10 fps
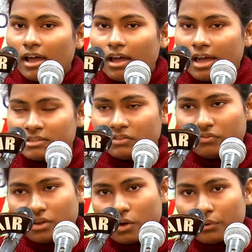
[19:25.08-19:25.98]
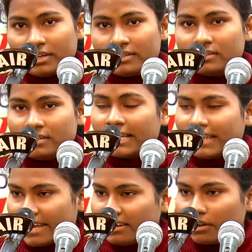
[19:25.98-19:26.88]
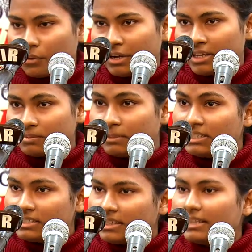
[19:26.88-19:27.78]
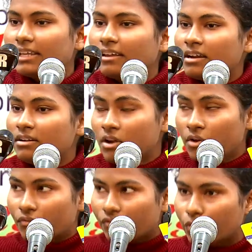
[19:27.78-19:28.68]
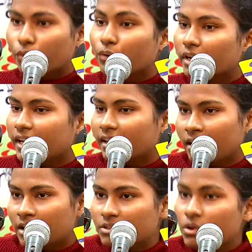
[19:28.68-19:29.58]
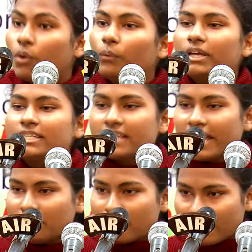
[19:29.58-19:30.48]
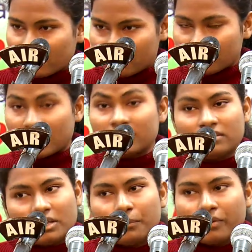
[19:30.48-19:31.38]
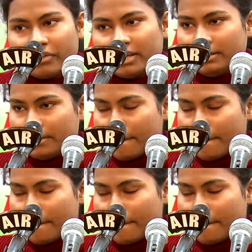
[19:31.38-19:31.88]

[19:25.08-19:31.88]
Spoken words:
As of now, it is declining nowadays, but still there are few rural areas where child marriages are still prevalent.